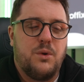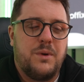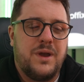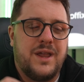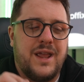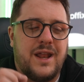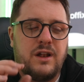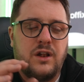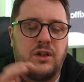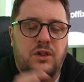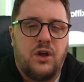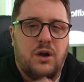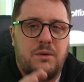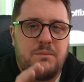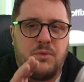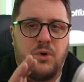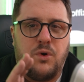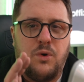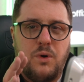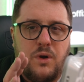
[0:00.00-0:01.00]
we're getting a lot
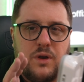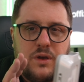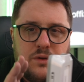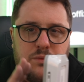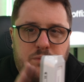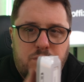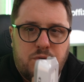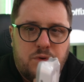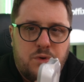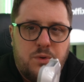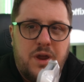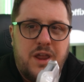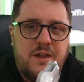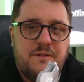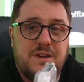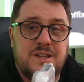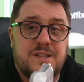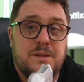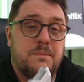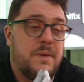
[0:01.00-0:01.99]
more
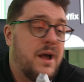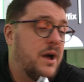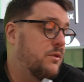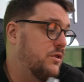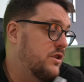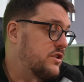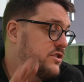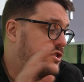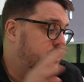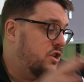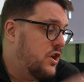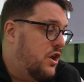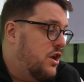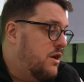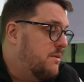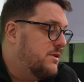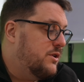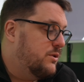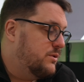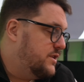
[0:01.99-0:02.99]
queries about the
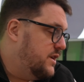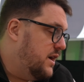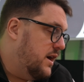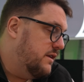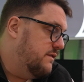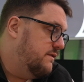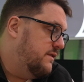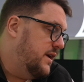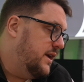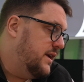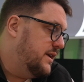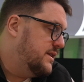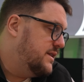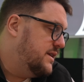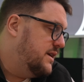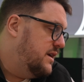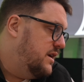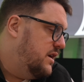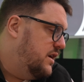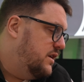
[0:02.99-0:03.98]
terminal side of things
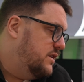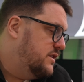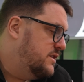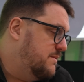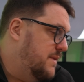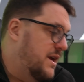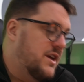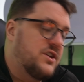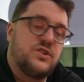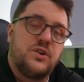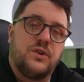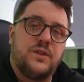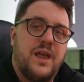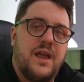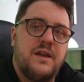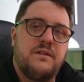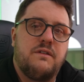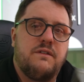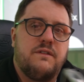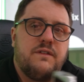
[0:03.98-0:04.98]
to make sure that
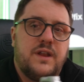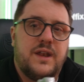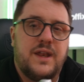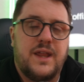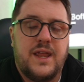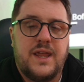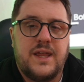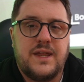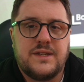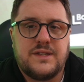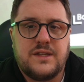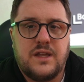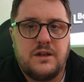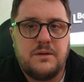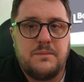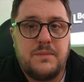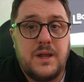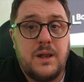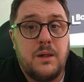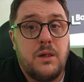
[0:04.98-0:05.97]
everything is going to
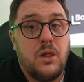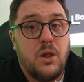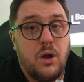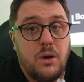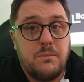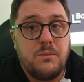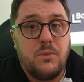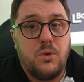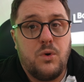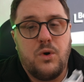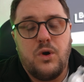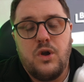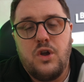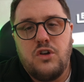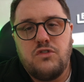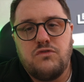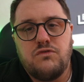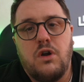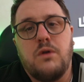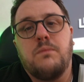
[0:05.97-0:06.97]
be a lot more
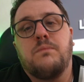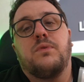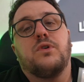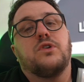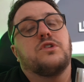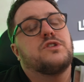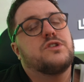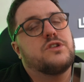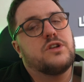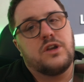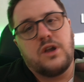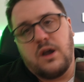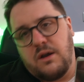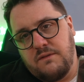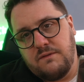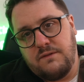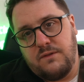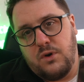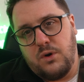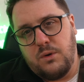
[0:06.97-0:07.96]
robust
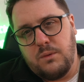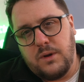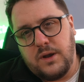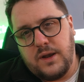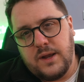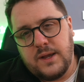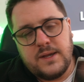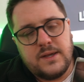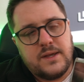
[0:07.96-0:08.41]
going forward.